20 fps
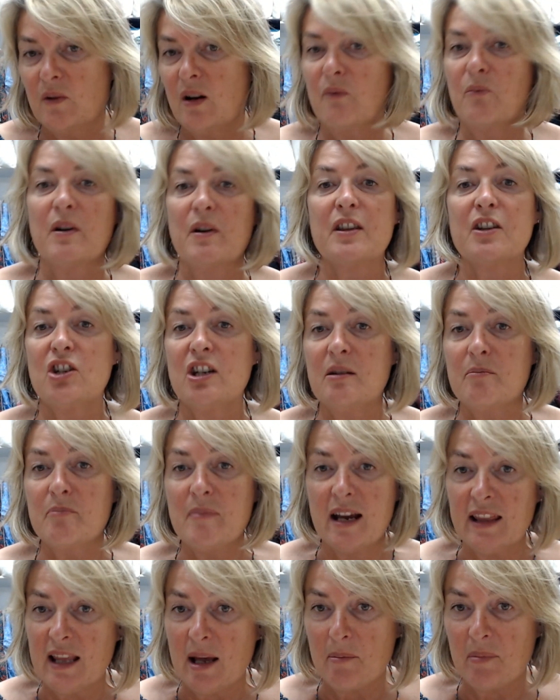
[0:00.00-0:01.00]
Whether she'd
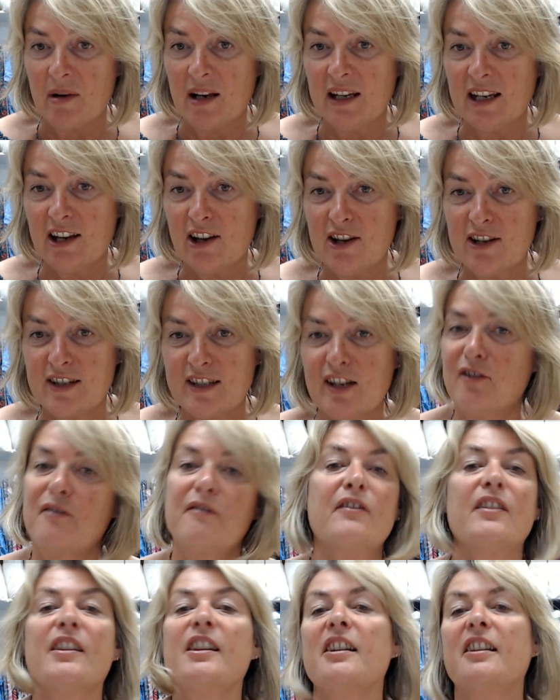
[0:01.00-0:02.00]
made that blanket
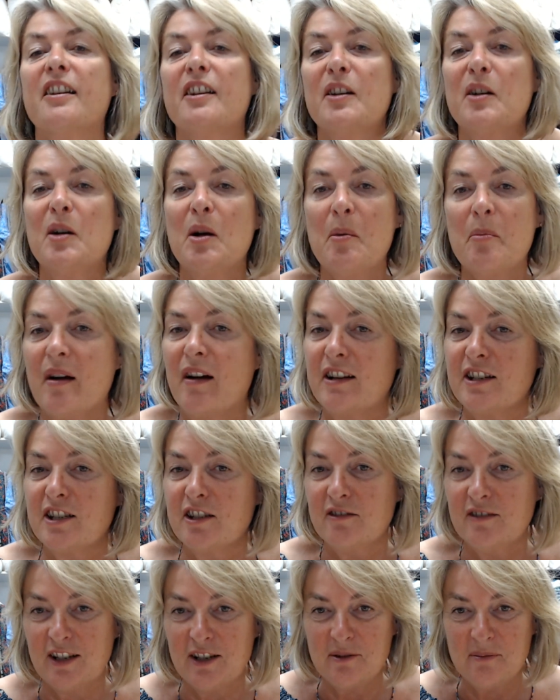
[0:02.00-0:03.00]
herself and then cut it up, I
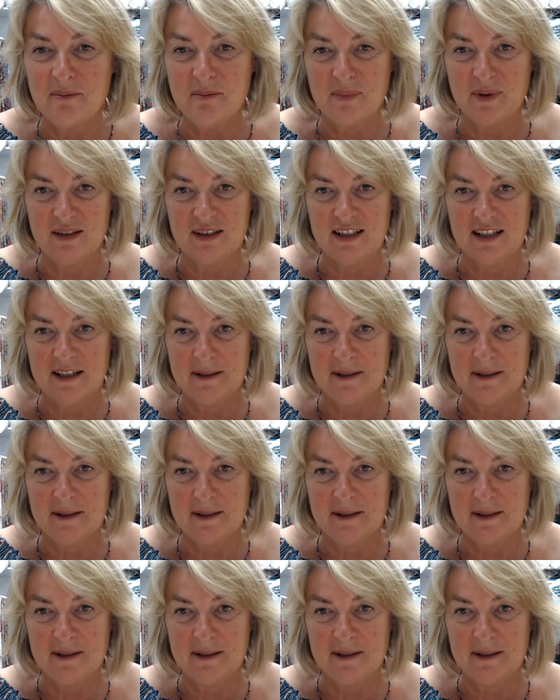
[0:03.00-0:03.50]
don't know, but